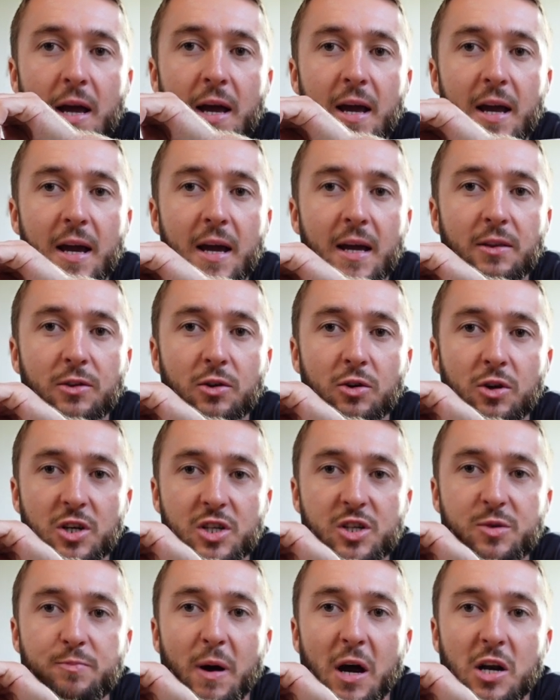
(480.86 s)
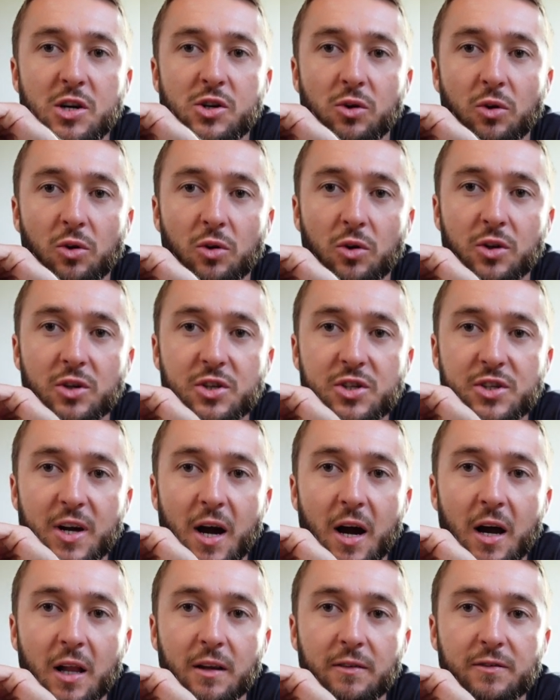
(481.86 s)
and they're a special
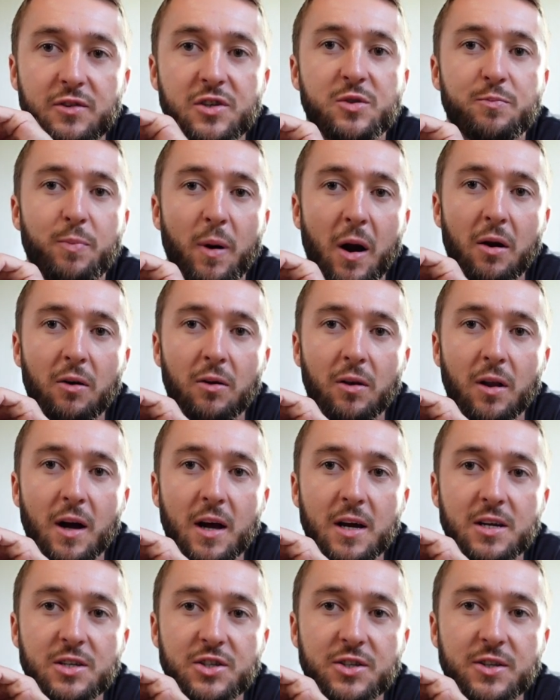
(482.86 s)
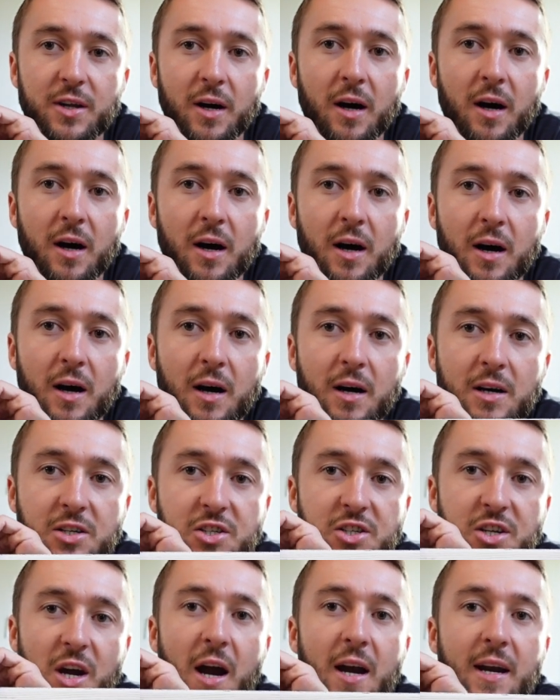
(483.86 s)
style of spiralized uh,
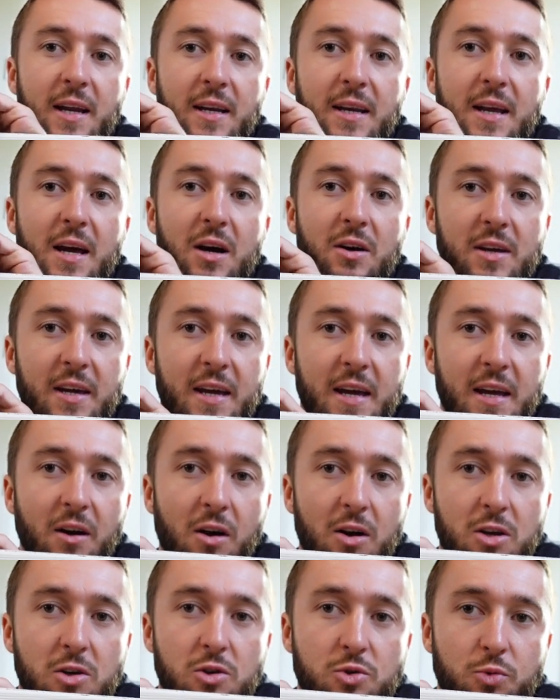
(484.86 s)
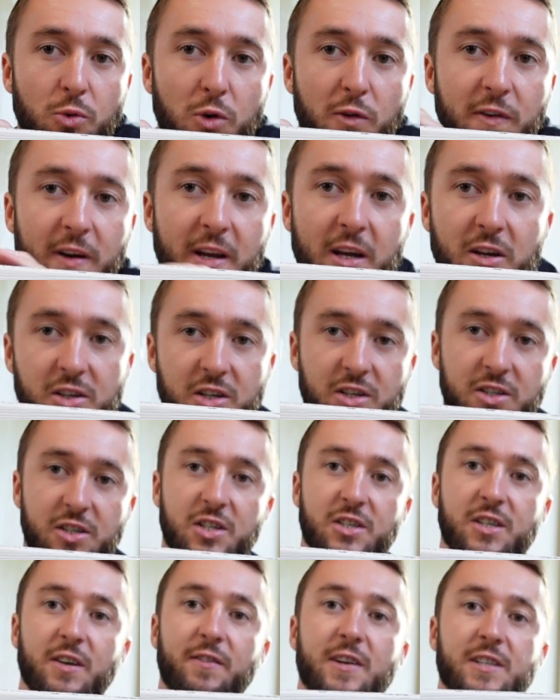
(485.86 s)
siding nail. You cannot use roofing nails because
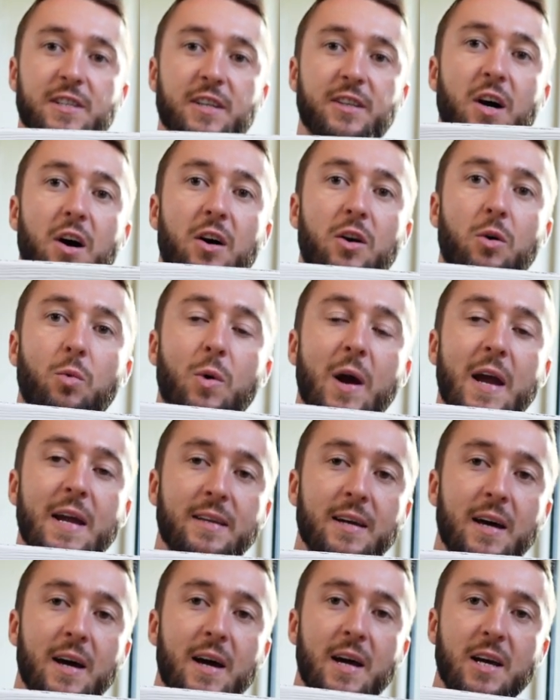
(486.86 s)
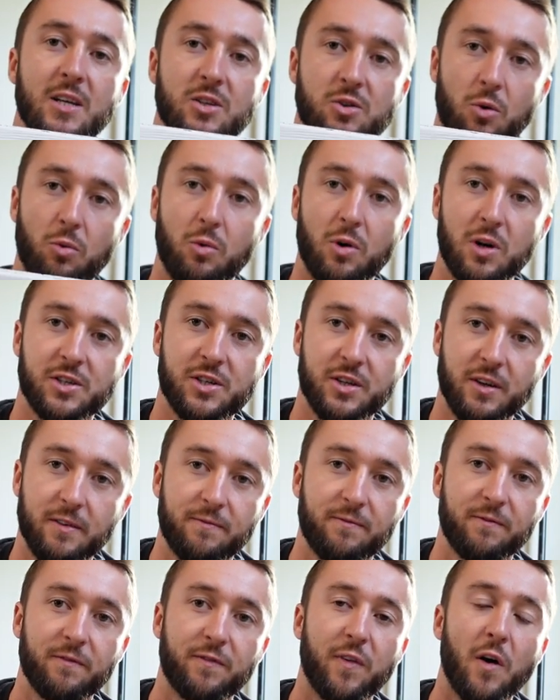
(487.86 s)
this stuff has a ton of weight, so it wants to
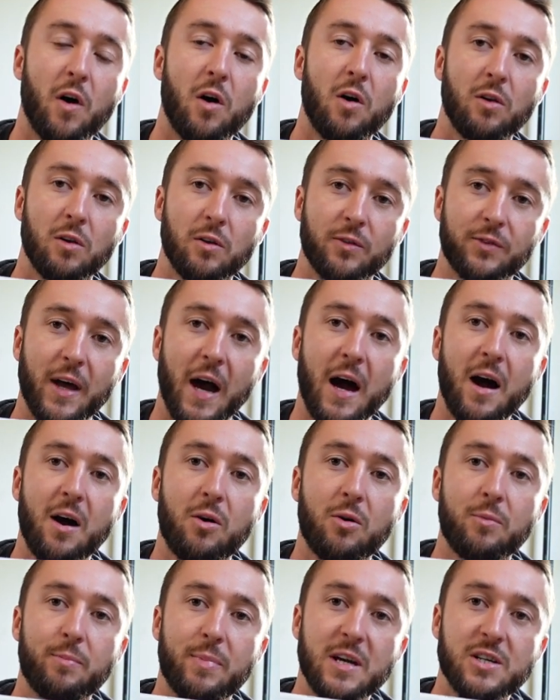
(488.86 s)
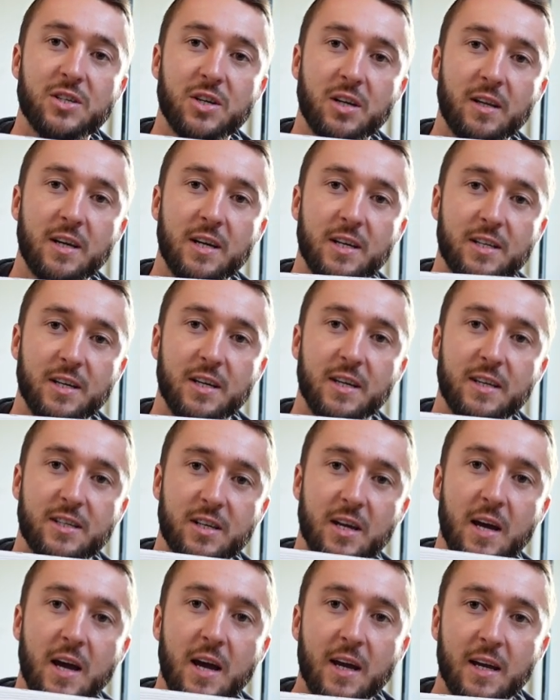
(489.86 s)
fall down. Basically, it's
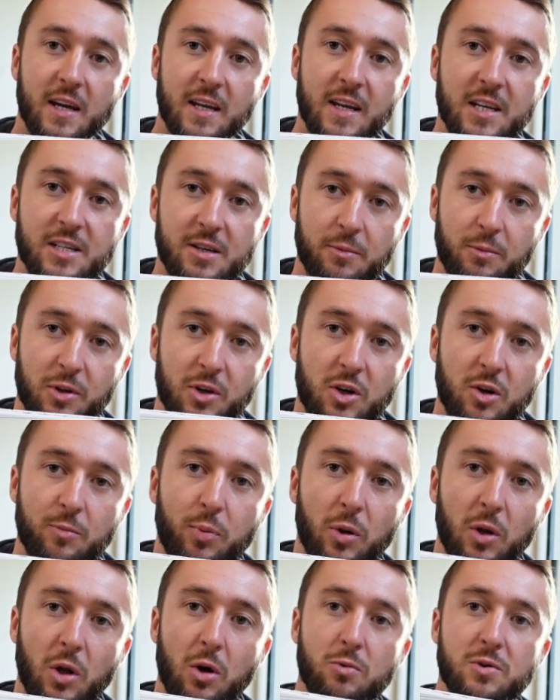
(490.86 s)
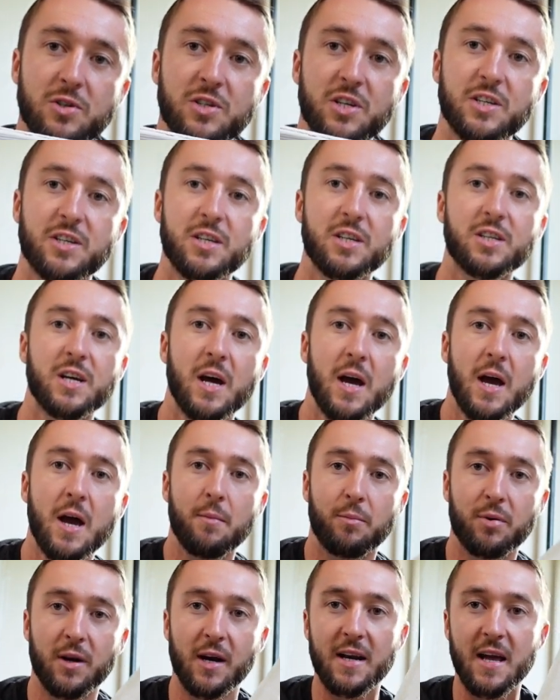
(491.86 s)
it's you need some of the good pullout resistance.
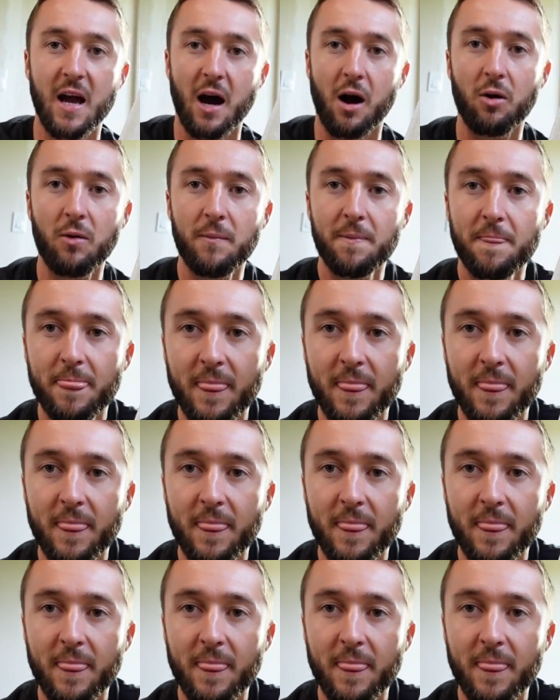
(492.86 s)
But anyhow,